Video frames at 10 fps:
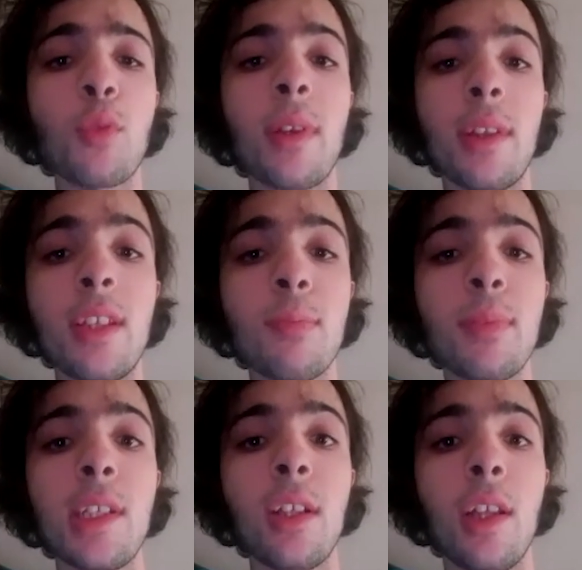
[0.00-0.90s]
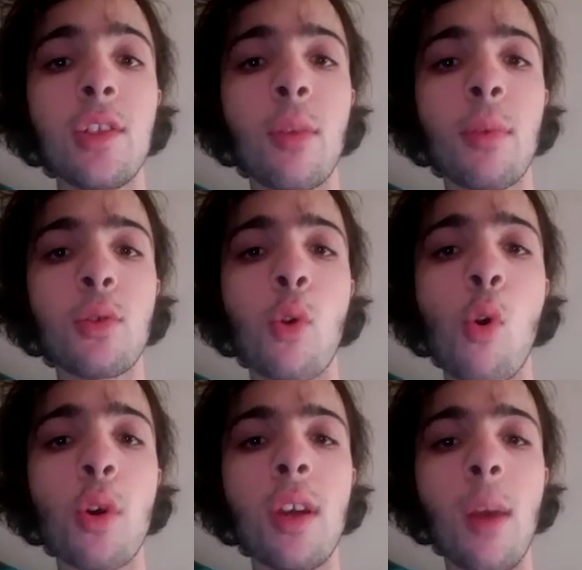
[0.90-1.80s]
but this particular incident I want to
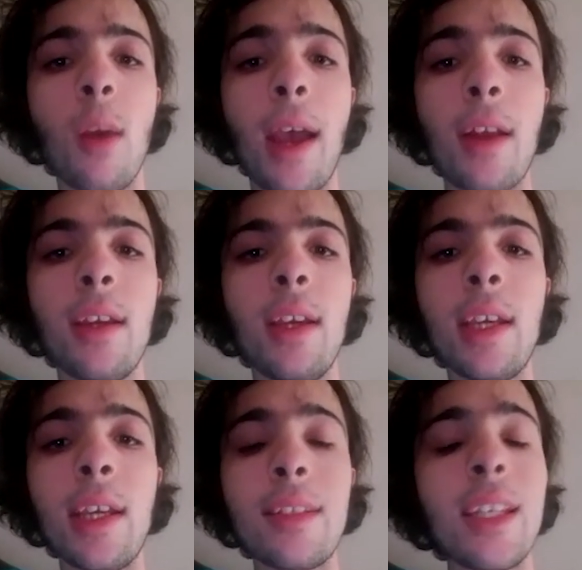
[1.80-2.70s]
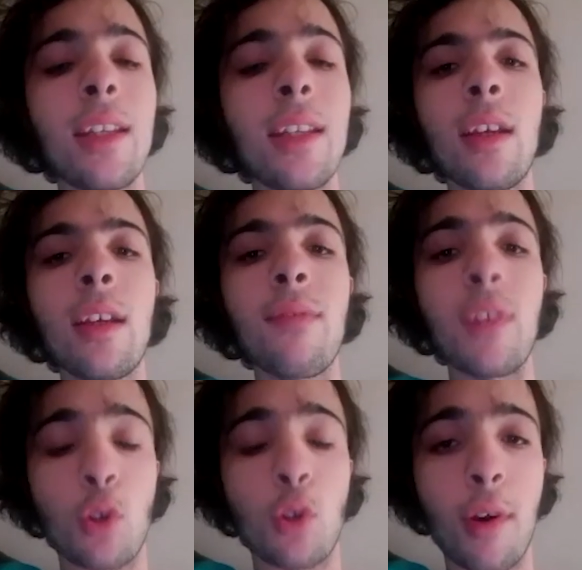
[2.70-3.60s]
talk about is in
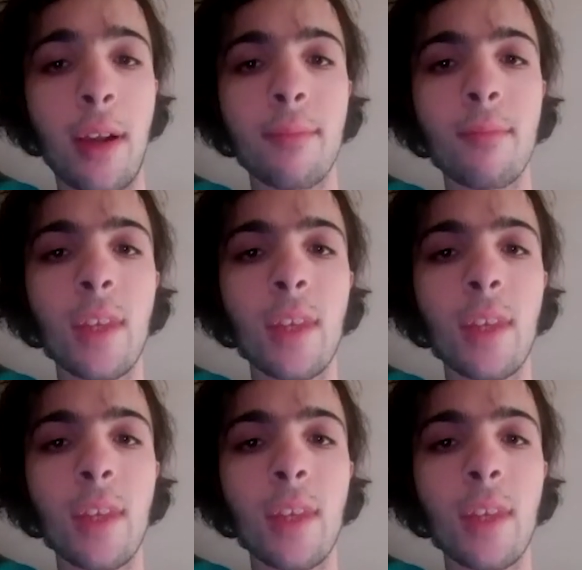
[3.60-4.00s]
Victoria.